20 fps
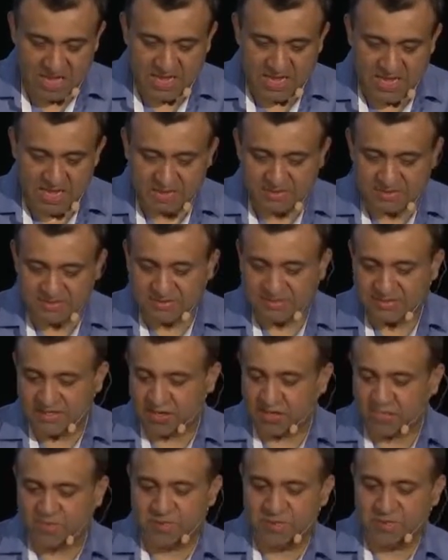It's
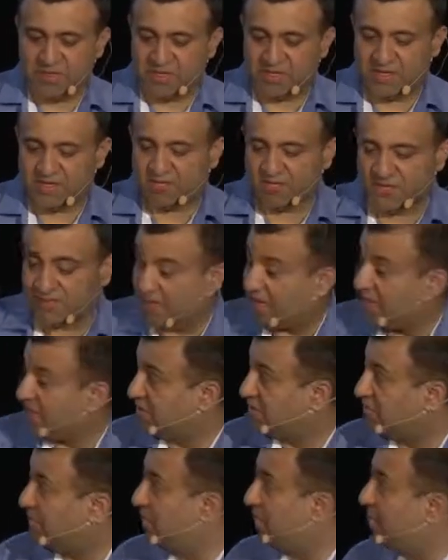set of primitives. It
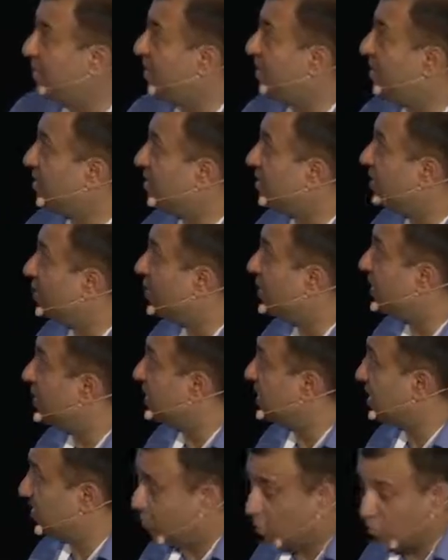has three main components,
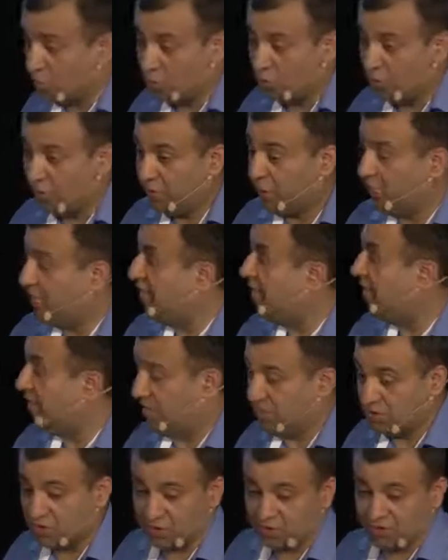and I'm going to go into
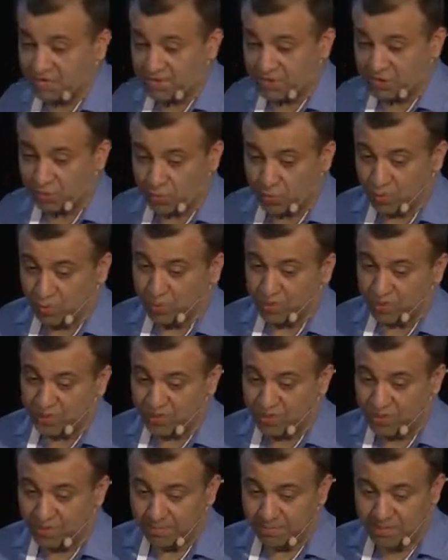details of each one of
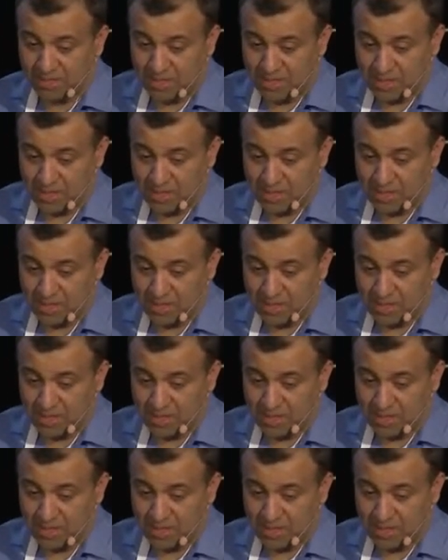them.